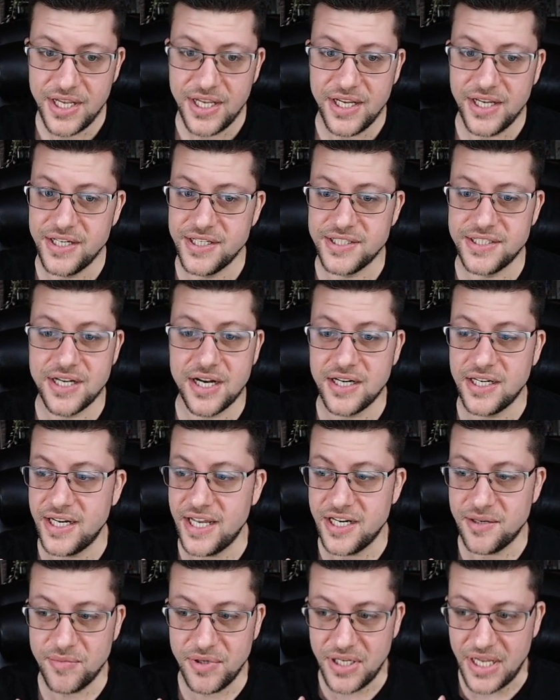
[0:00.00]
It is not an
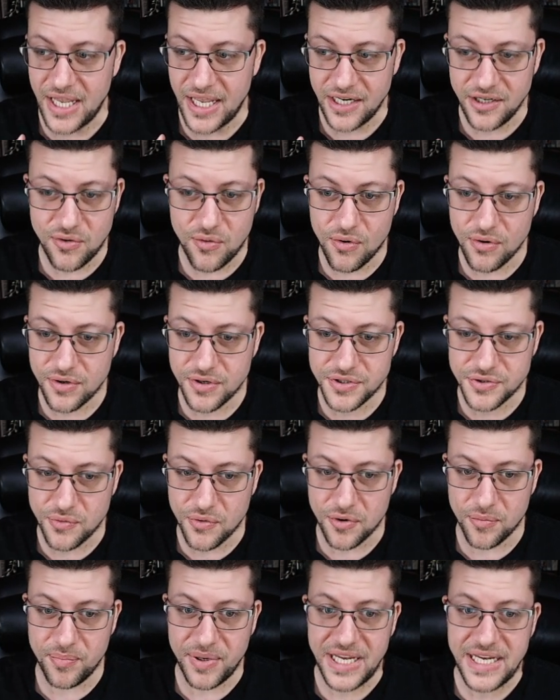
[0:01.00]
enemy headquarters
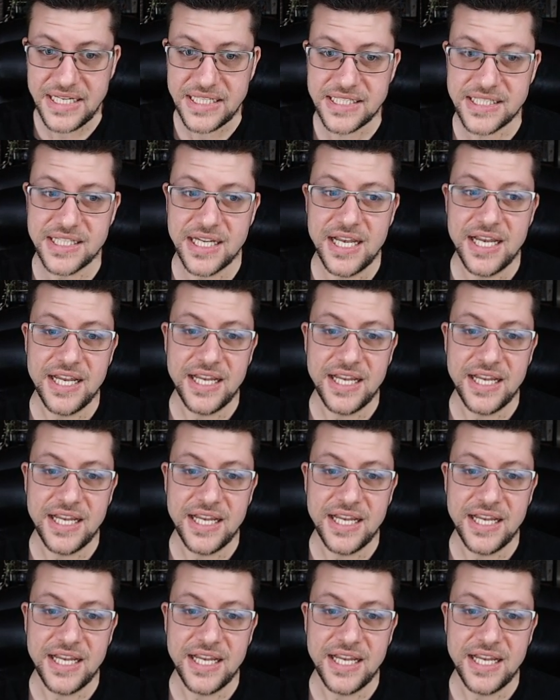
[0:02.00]
or base.